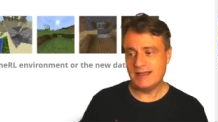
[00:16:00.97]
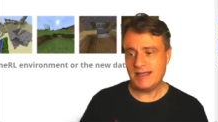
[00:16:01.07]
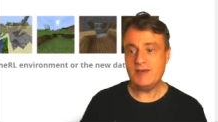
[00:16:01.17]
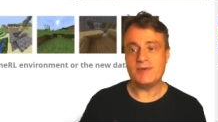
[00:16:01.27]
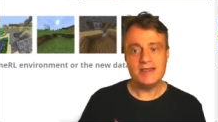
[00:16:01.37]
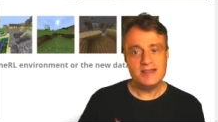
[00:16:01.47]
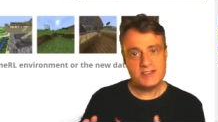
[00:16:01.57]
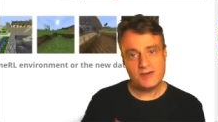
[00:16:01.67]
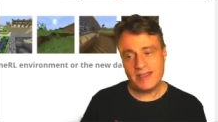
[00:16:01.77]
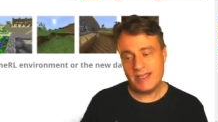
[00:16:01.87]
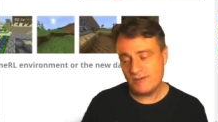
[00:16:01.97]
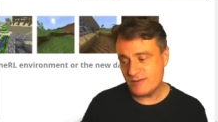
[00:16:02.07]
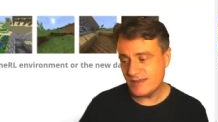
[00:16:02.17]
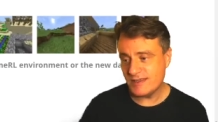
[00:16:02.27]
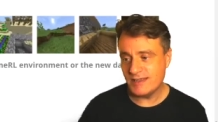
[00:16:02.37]
Anyway, so here are
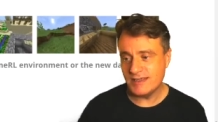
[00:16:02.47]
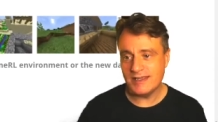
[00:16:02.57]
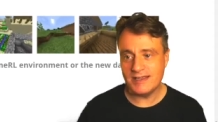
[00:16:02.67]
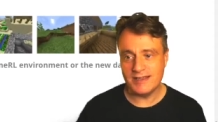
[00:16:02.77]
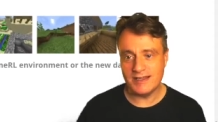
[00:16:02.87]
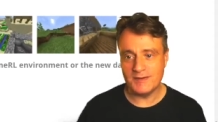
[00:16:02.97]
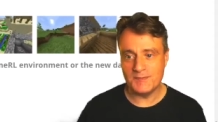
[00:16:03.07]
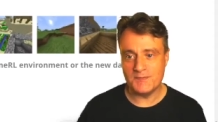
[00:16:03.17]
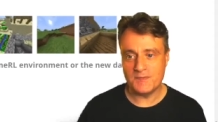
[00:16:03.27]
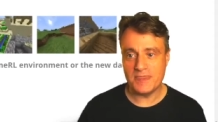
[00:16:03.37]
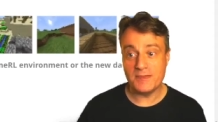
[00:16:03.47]
the the, um, the